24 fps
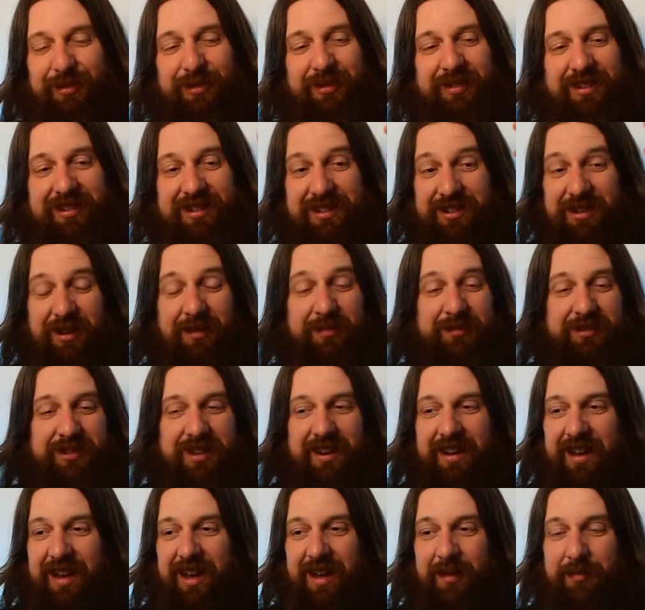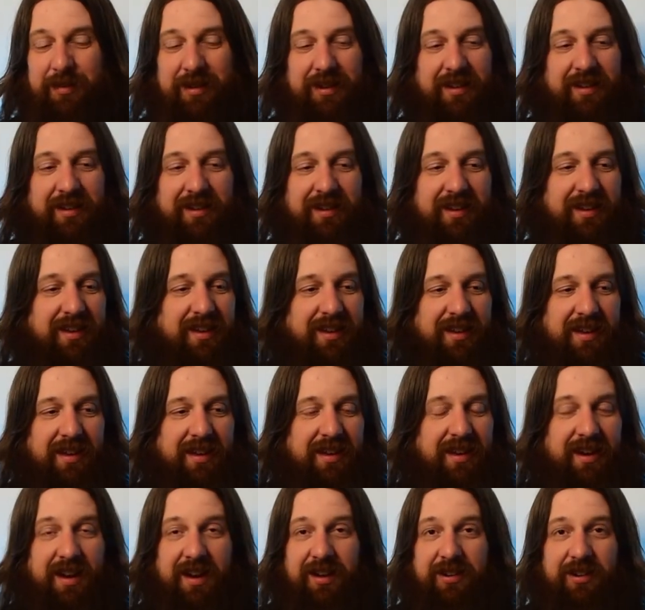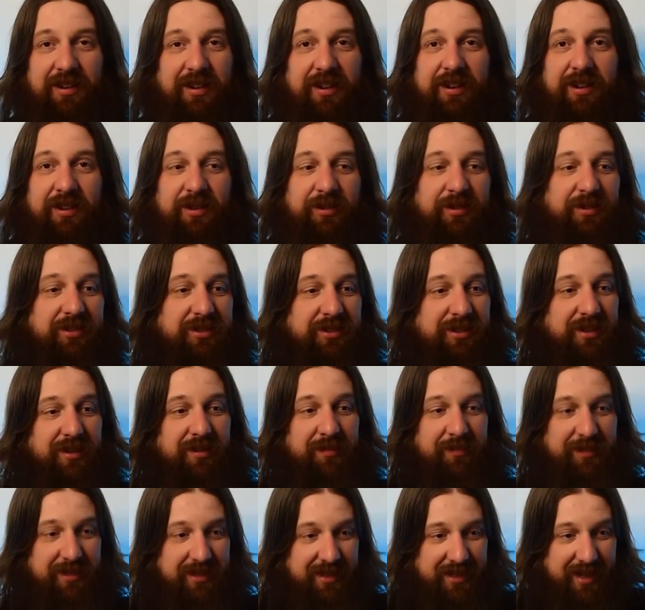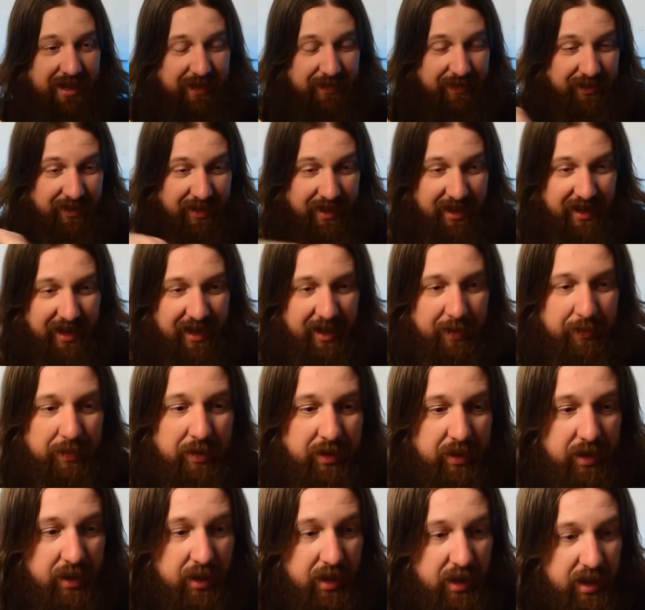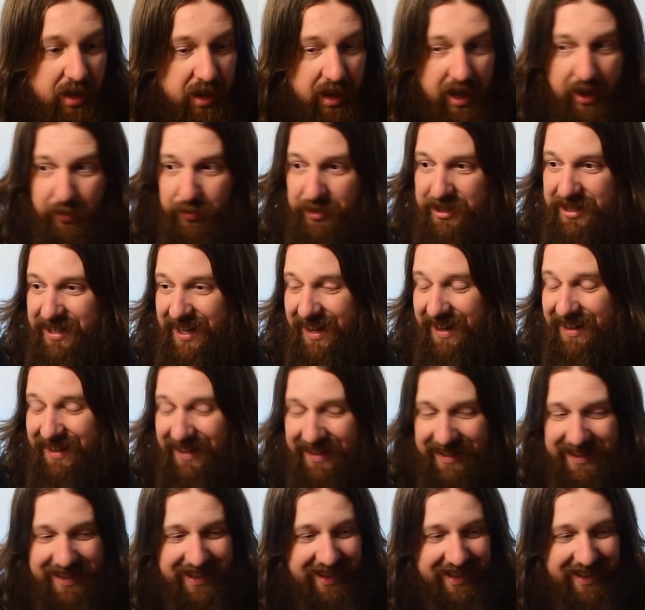Something's gonna happen. I don't know. Something is definitely gonna happen. I would.